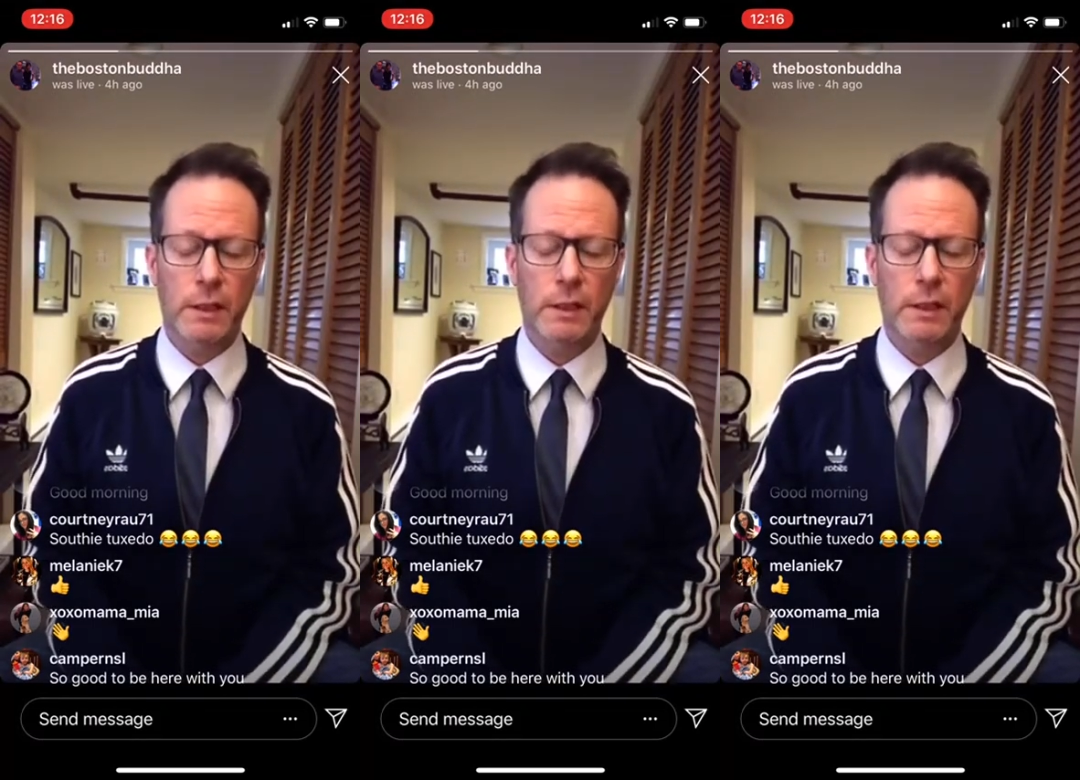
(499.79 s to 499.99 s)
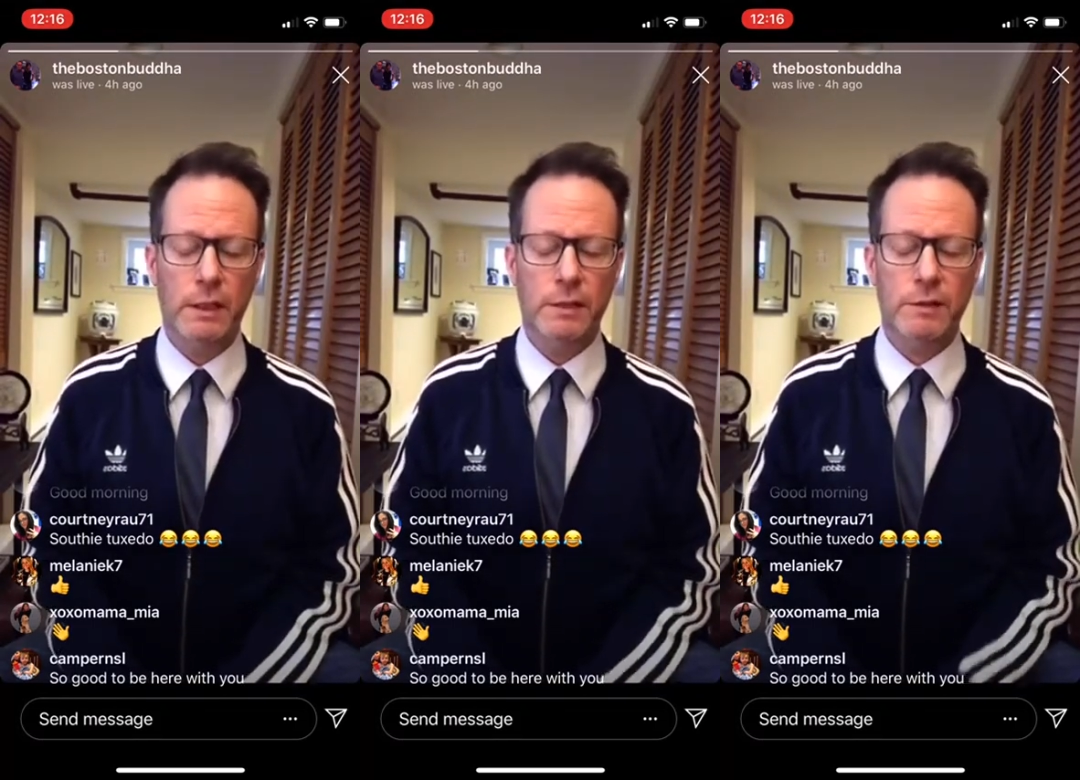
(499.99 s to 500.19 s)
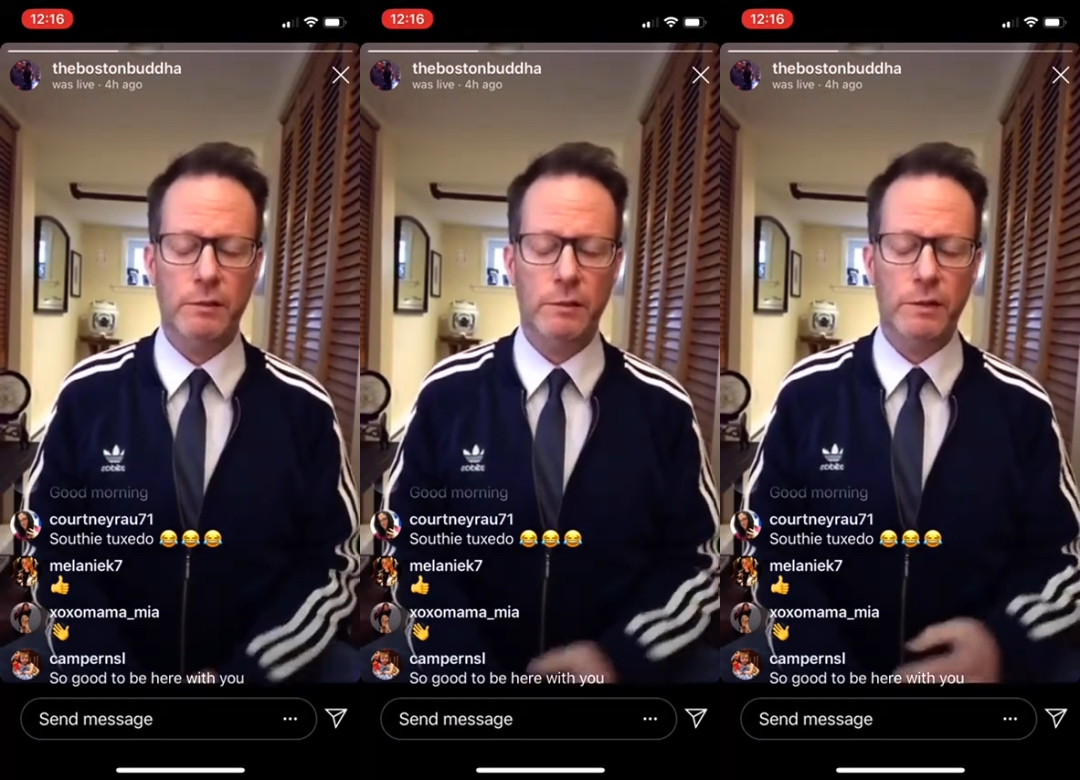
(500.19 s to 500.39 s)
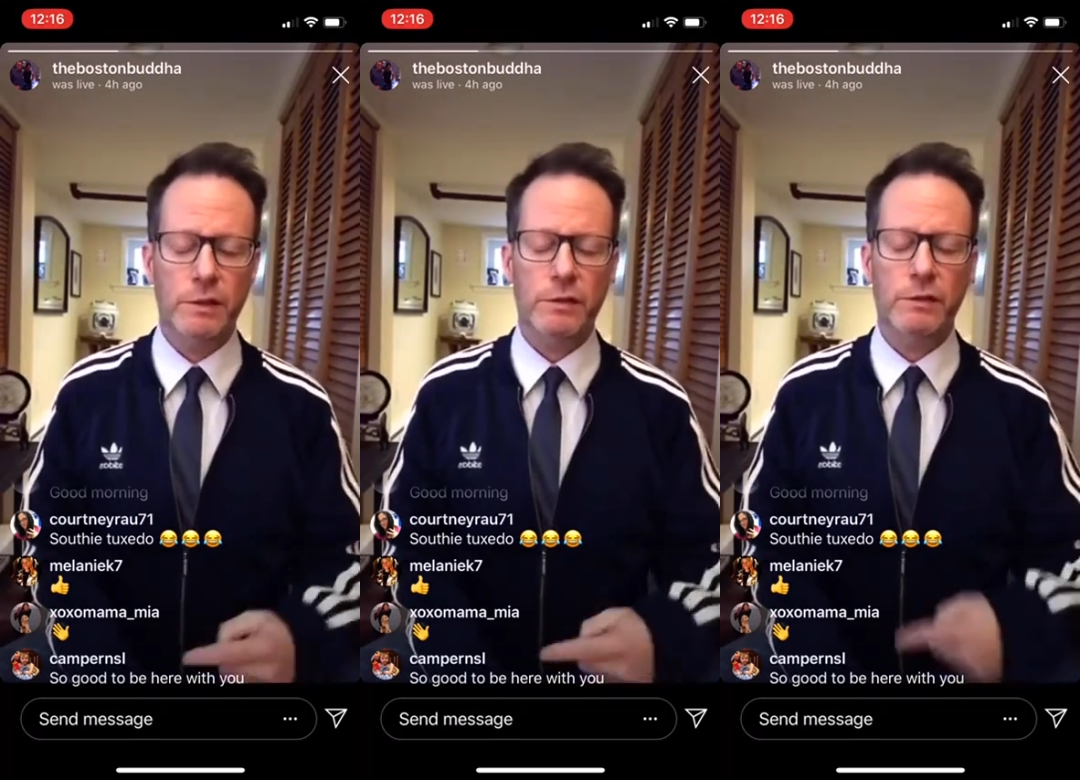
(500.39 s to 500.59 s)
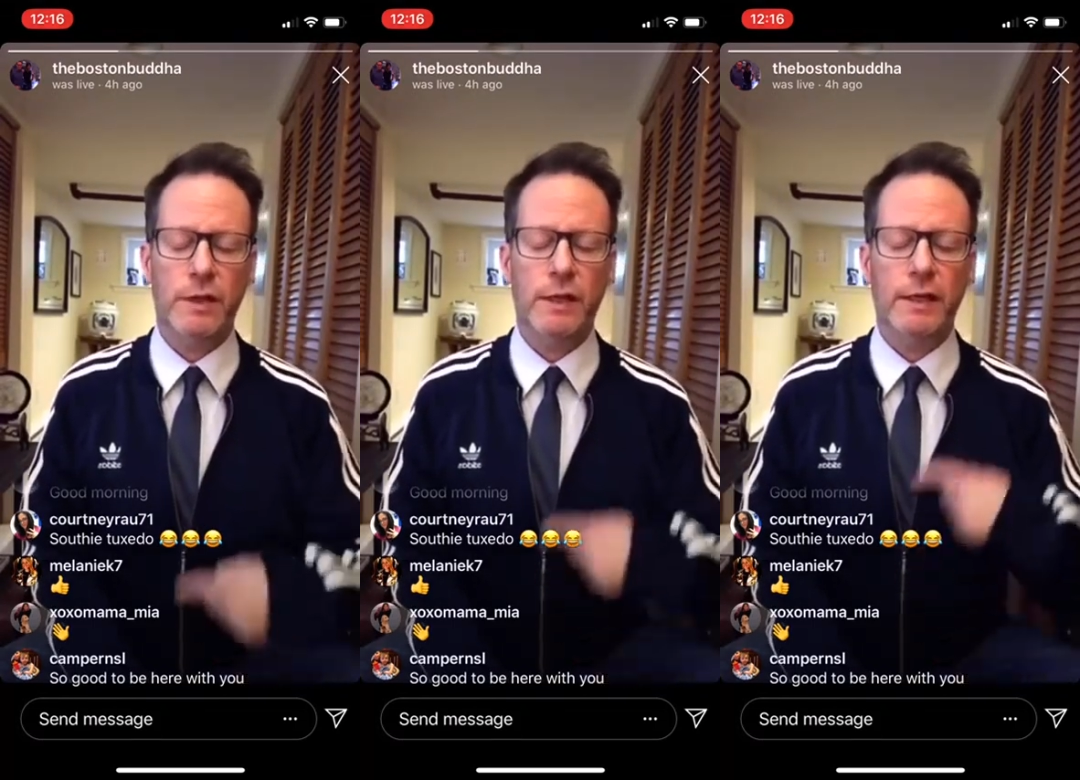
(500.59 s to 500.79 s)
And so we're just
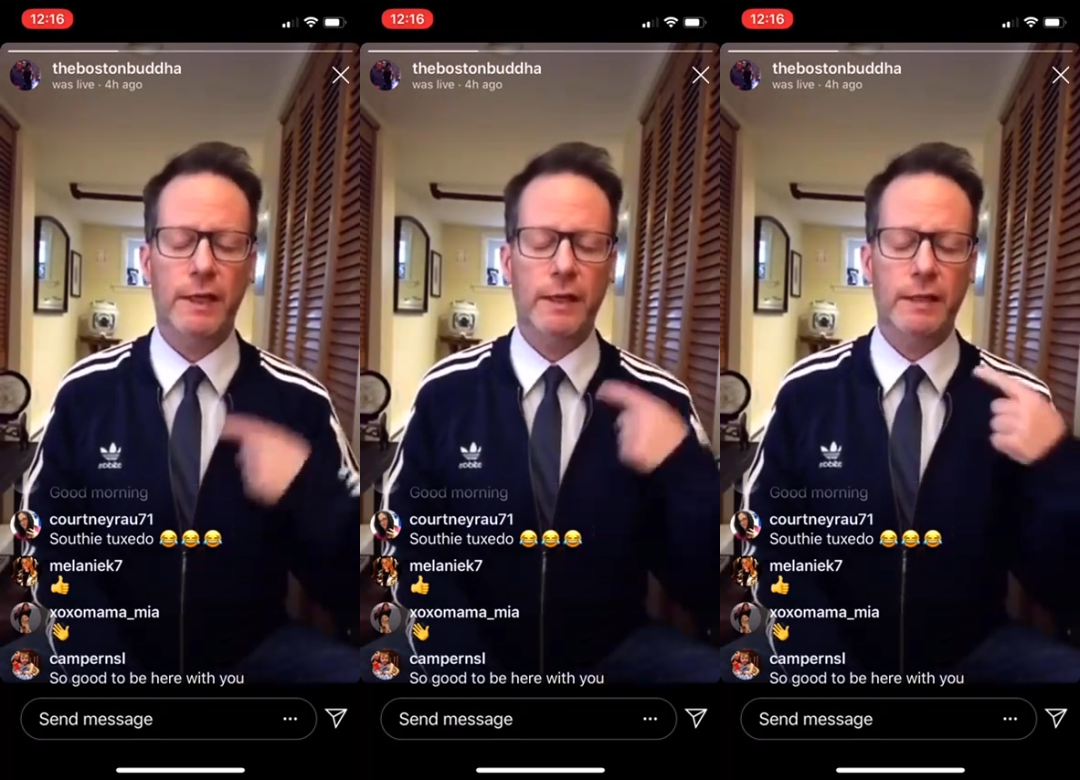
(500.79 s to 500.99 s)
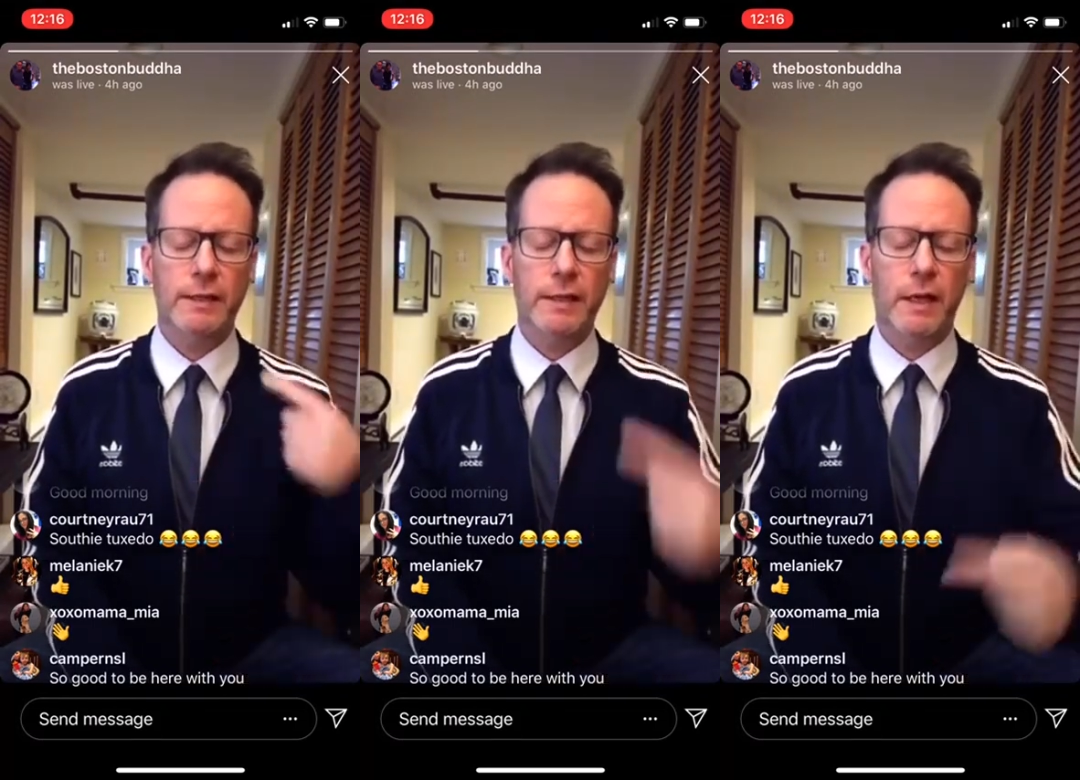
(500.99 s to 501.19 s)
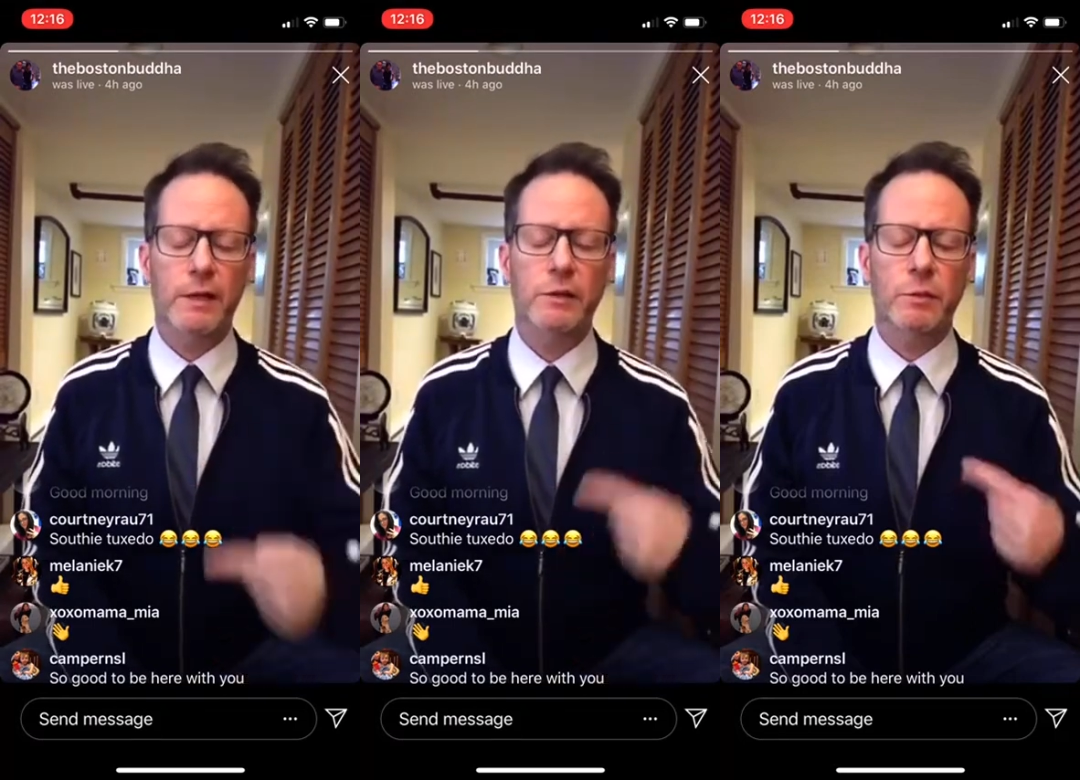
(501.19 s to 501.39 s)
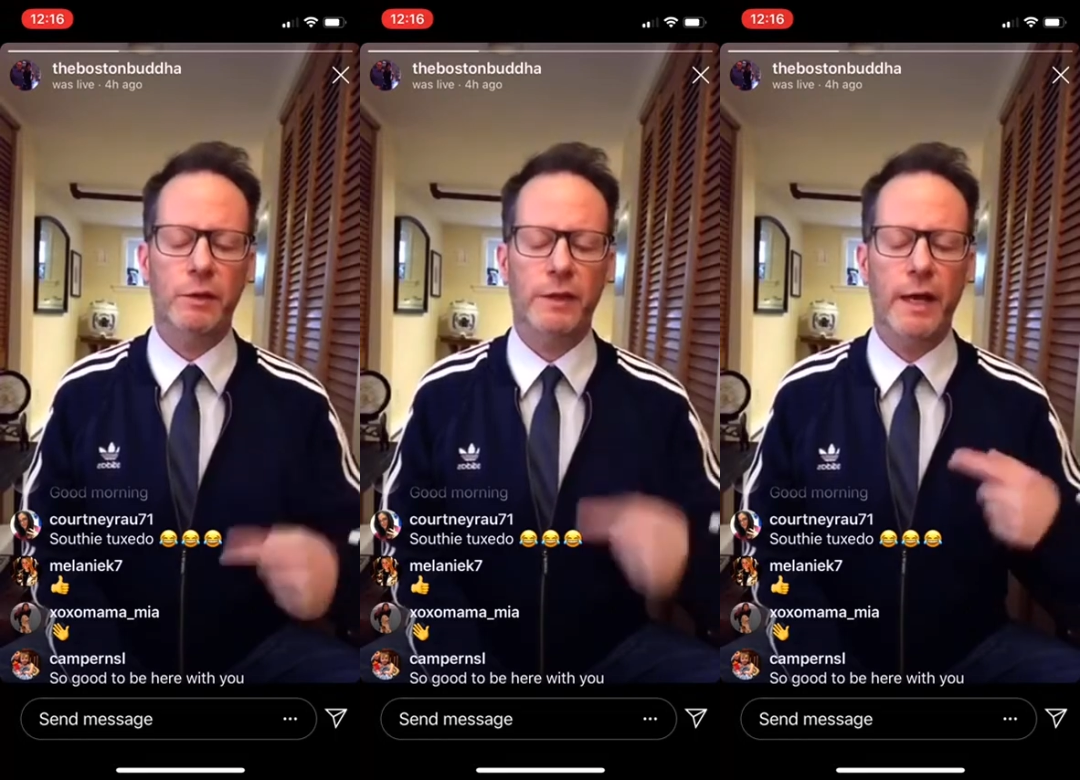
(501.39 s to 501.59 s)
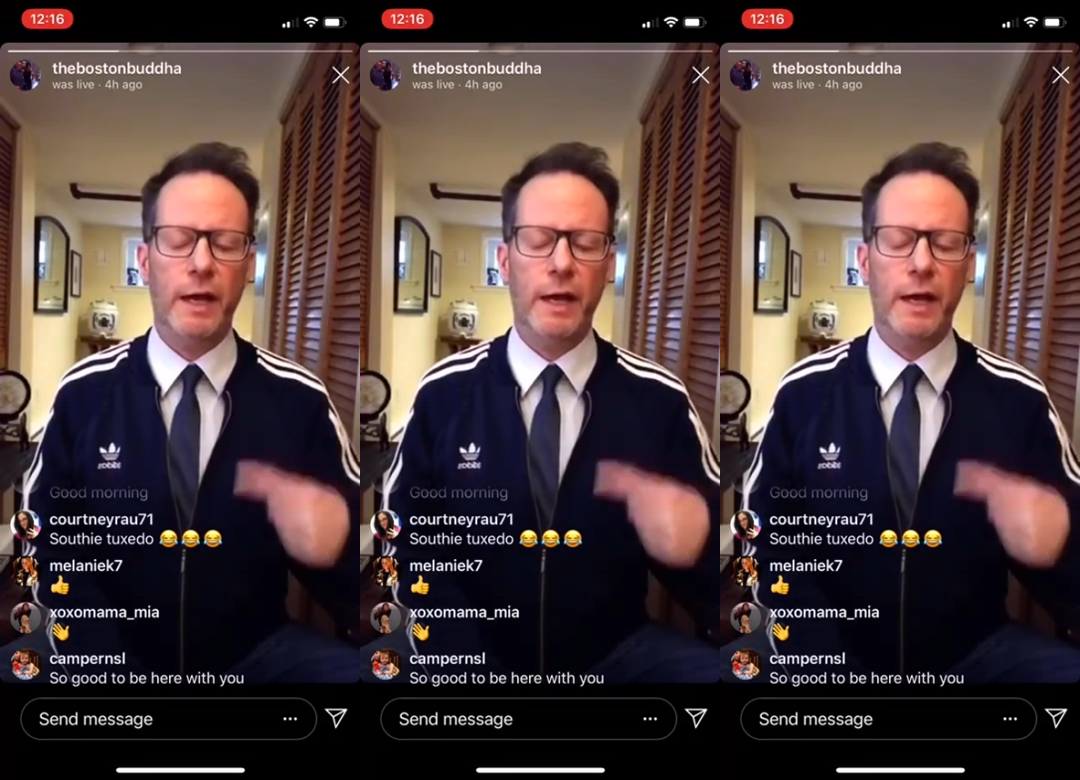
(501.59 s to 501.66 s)
trying to get in touch with that